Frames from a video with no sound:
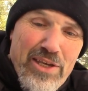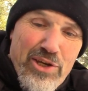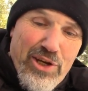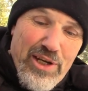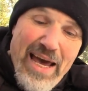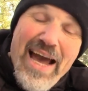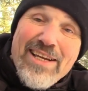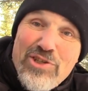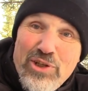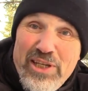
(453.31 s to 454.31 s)
You could
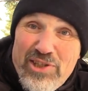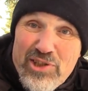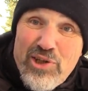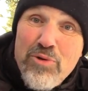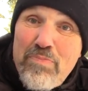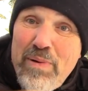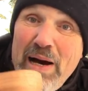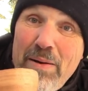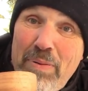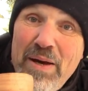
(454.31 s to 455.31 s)
actually scoop
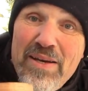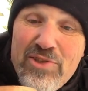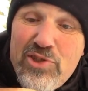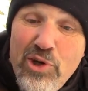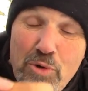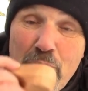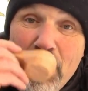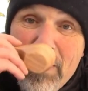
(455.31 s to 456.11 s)
up soup